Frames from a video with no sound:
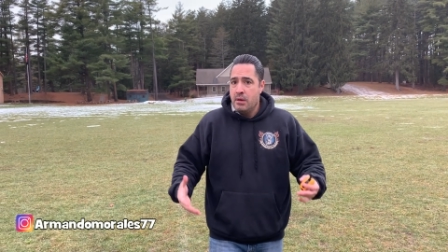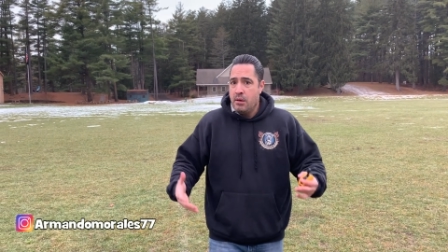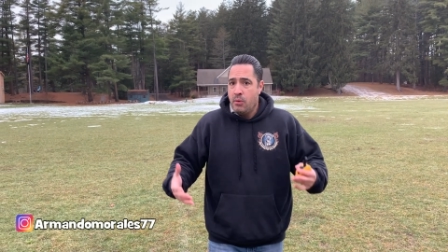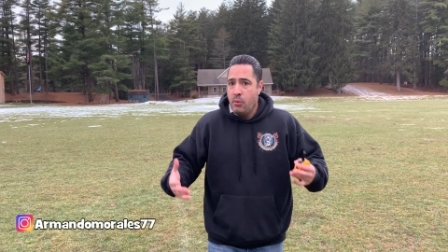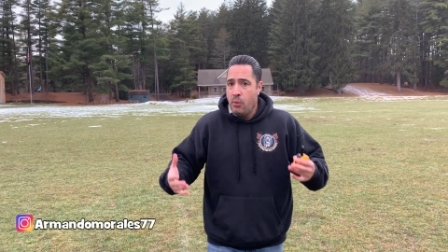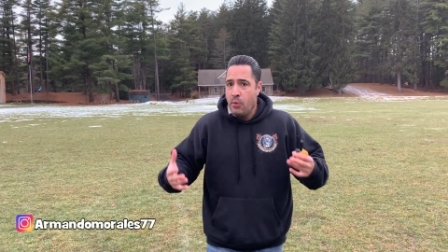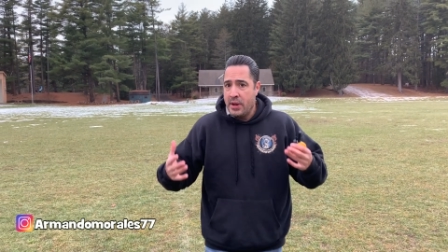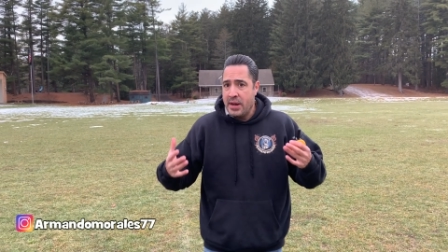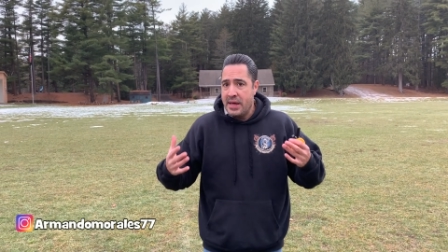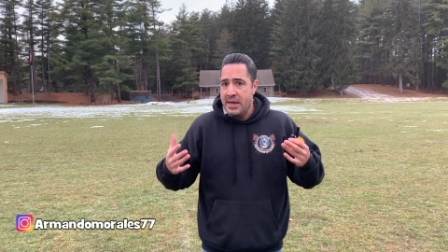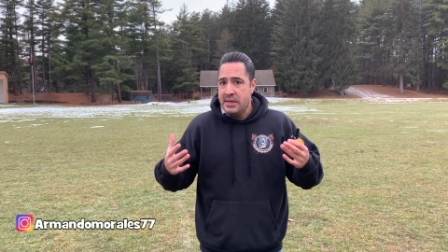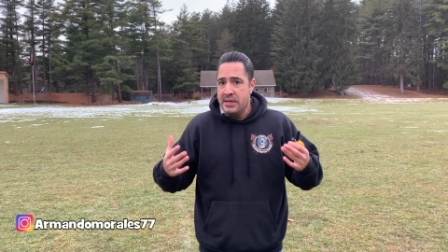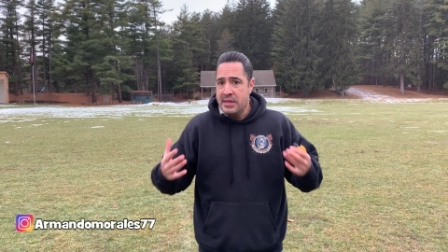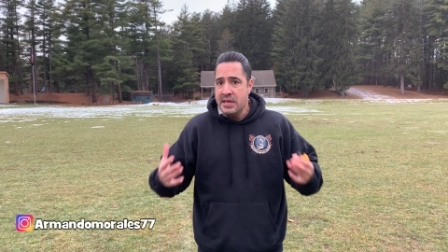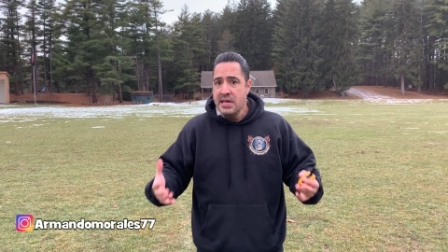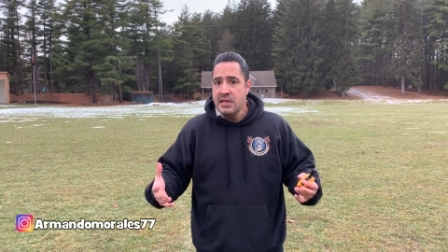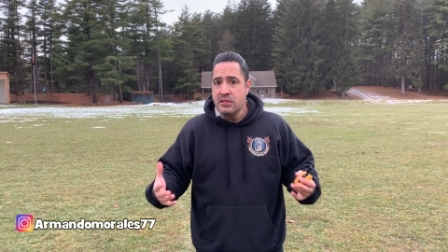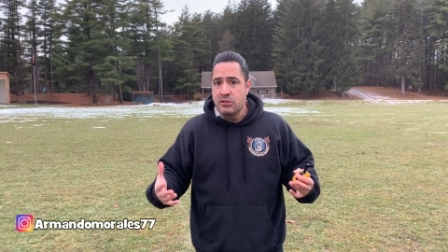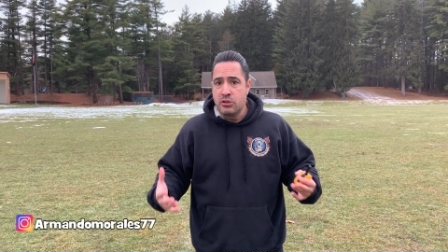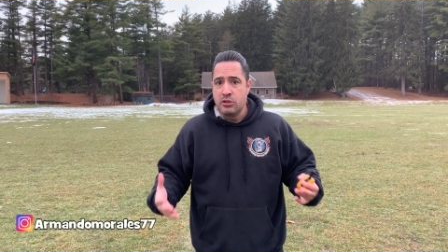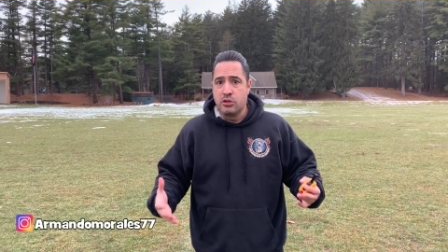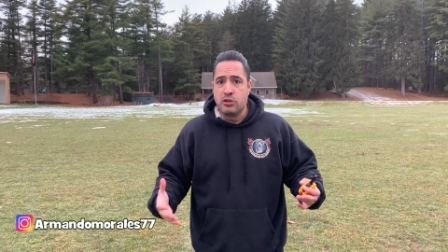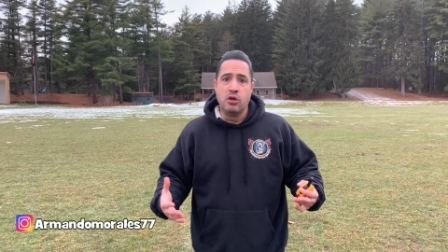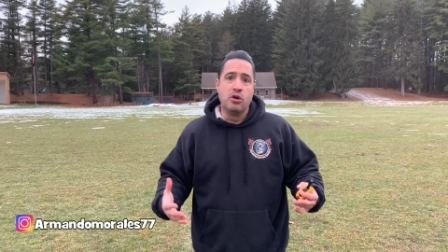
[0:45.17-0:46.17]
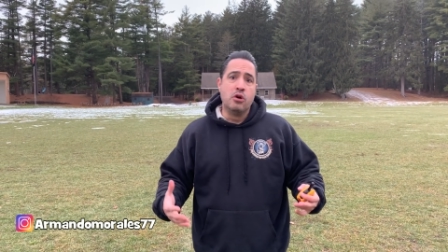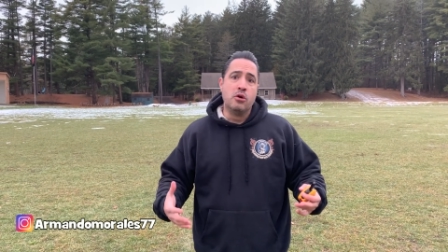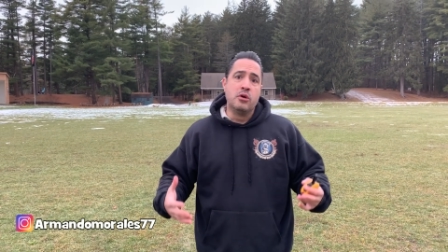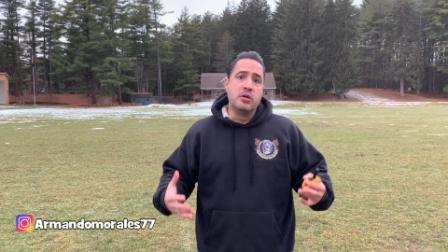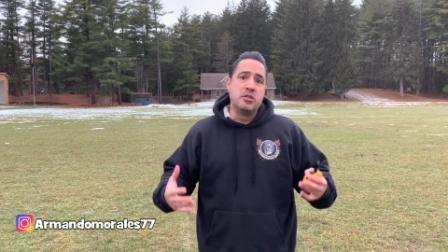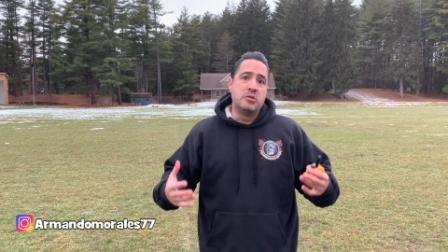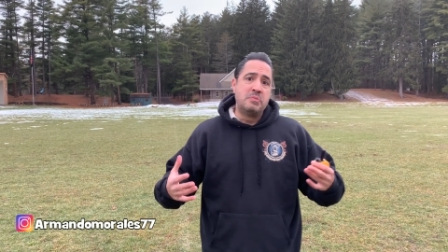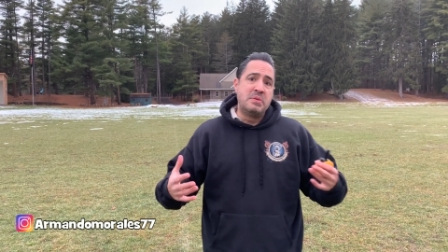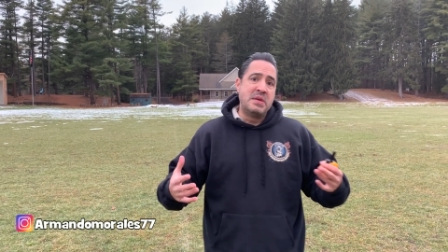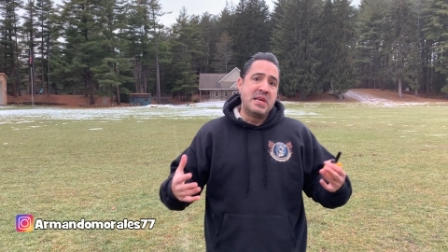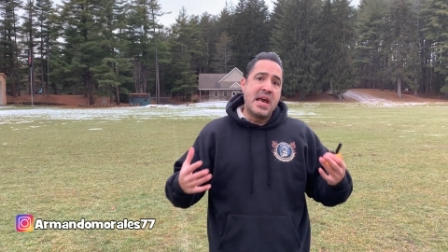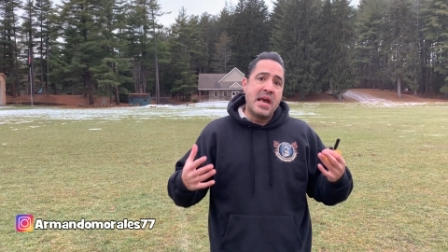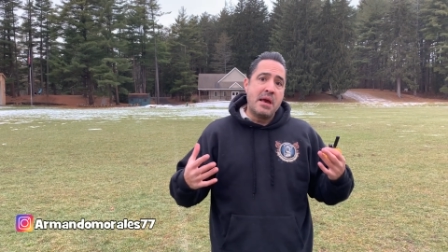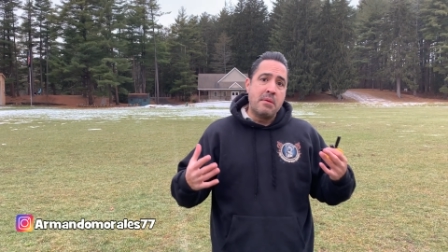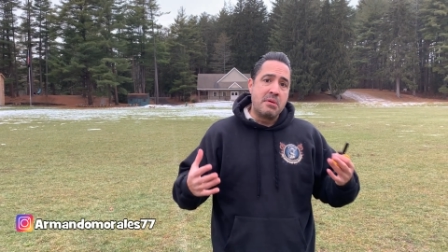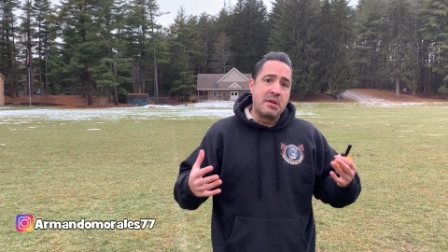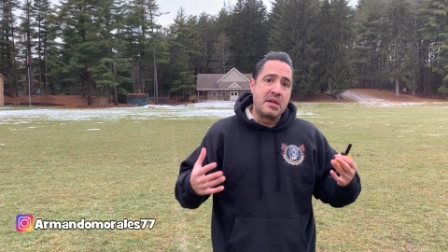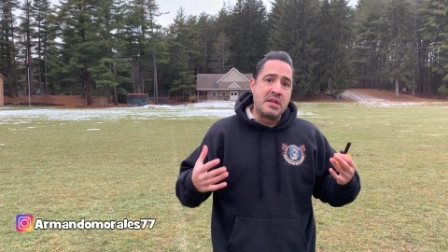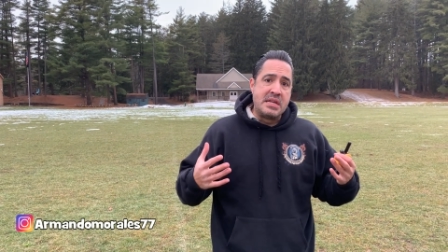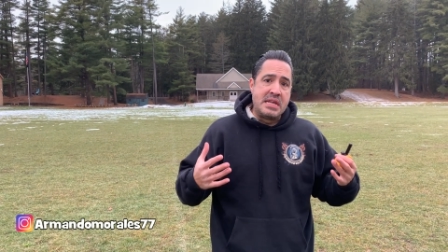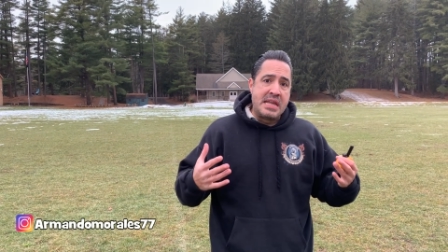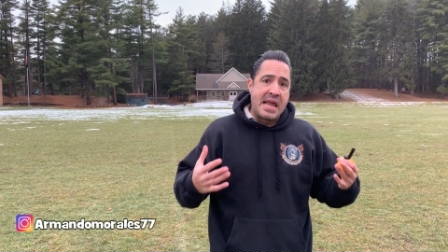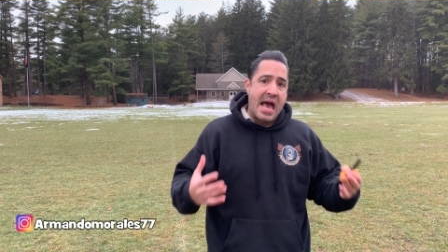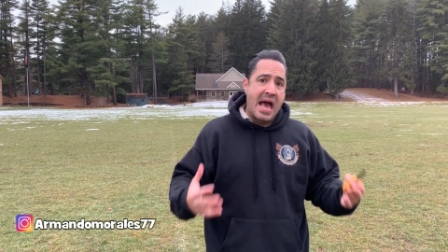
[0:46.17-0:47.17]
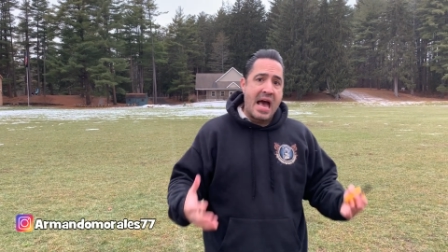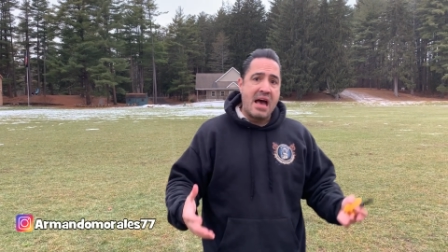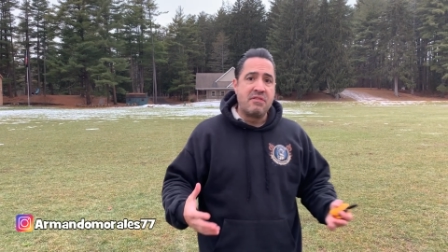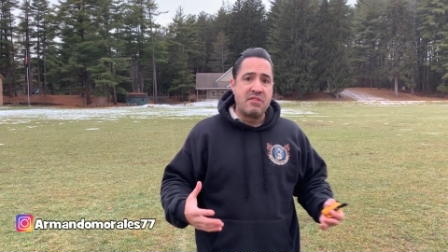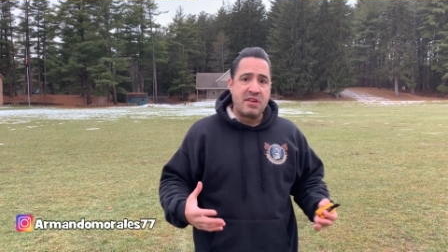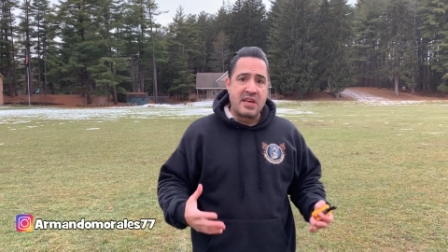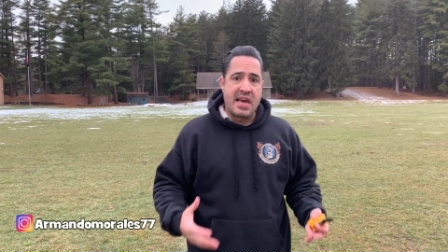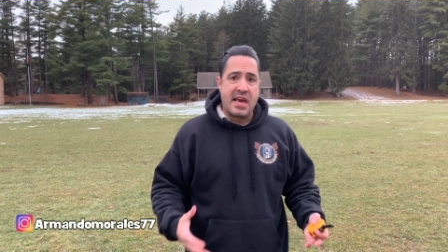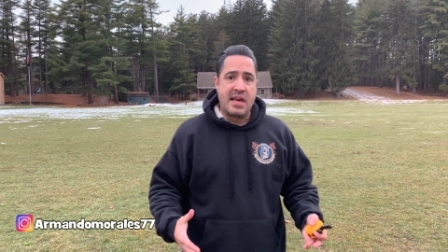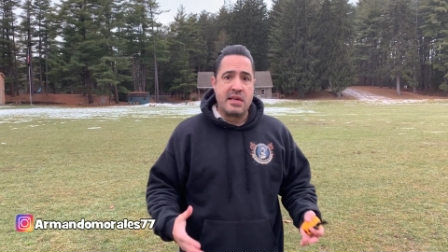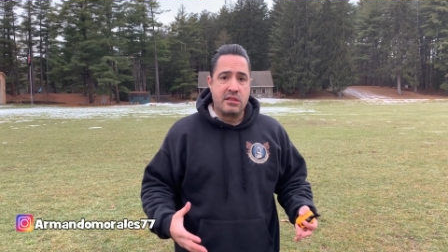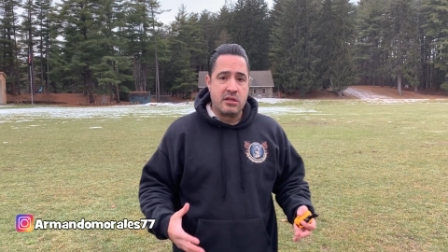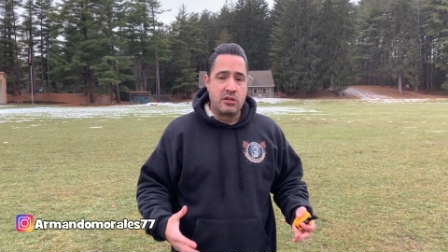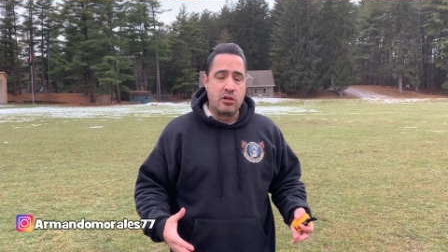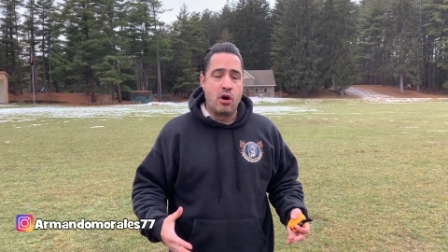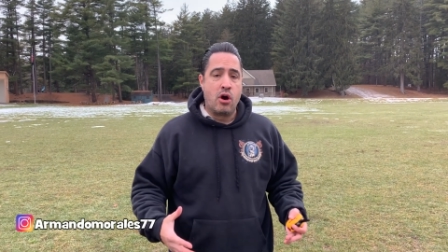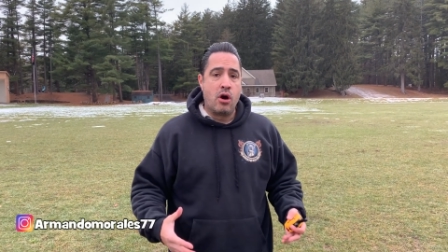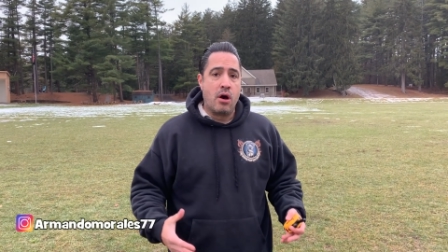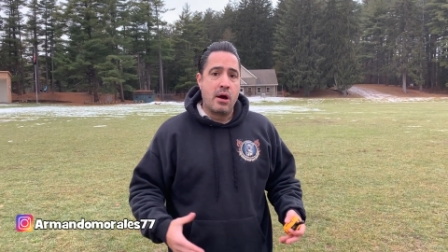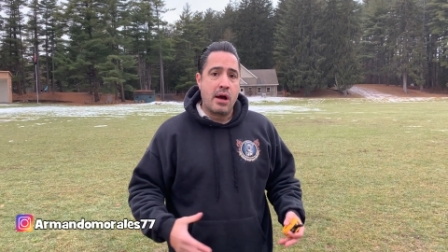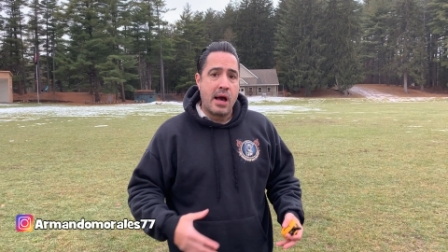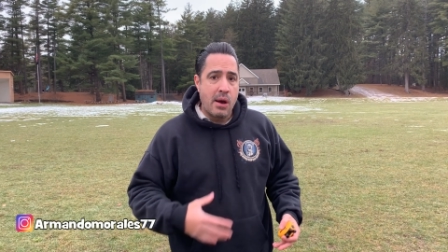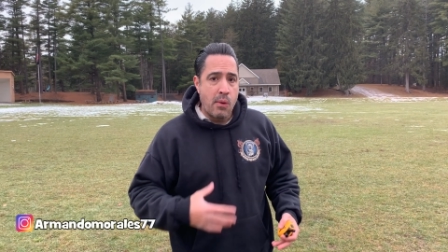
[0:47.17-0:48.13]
What I need to do is be able to navigate the dog.